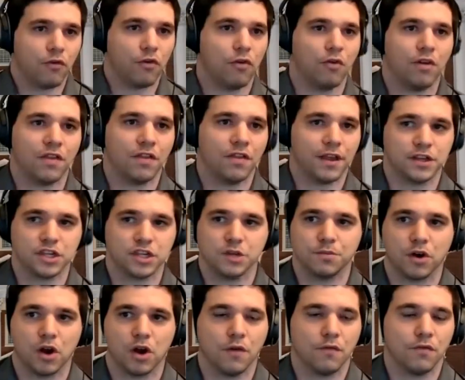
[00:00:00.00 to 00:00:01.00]
and I think
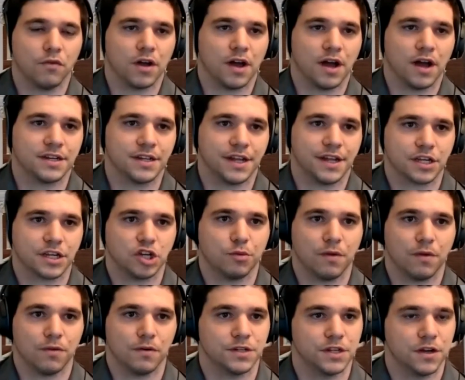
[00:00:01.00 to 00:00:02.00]
super helpful context to
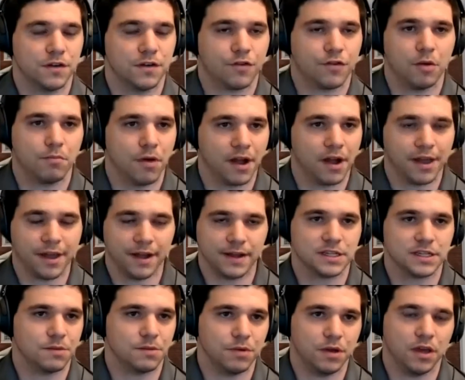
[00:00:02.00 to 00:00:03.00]
what those different buckets
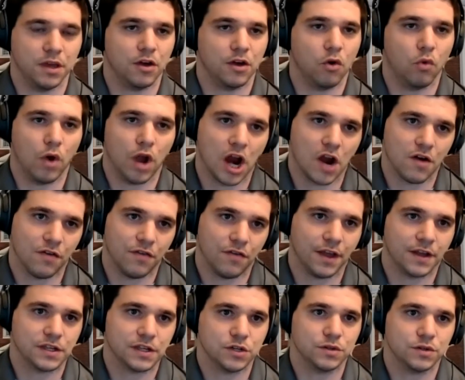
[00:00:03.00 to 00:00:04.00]
to be aware of. I
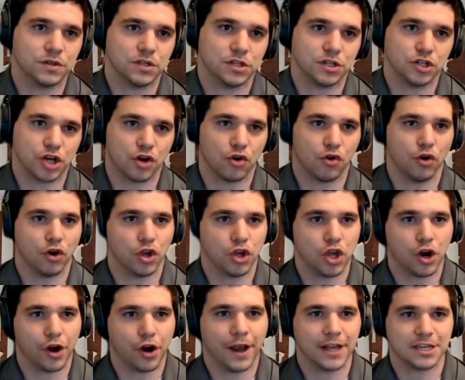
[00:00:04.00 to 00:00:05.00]
think students in general are
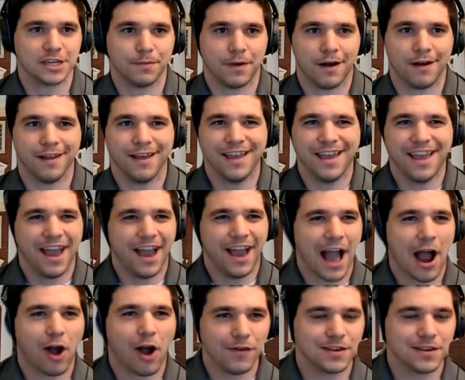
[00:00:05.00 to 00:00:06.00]
curious about how
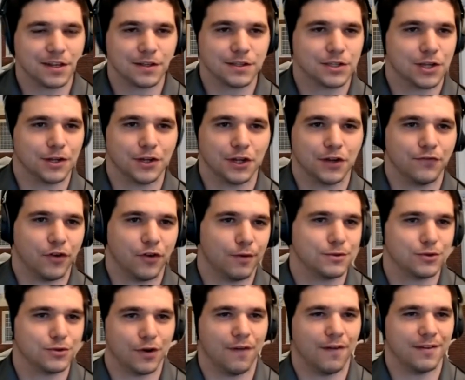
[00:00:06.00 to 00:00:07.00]
are these consulting
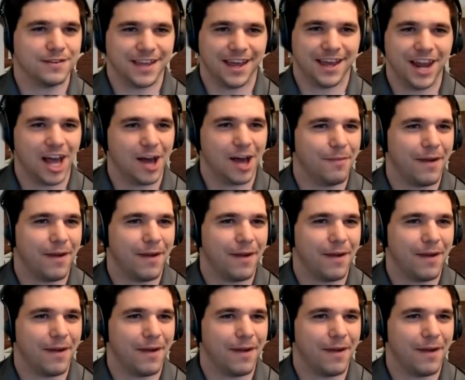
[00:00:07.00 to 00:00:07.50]
firms sort of set up?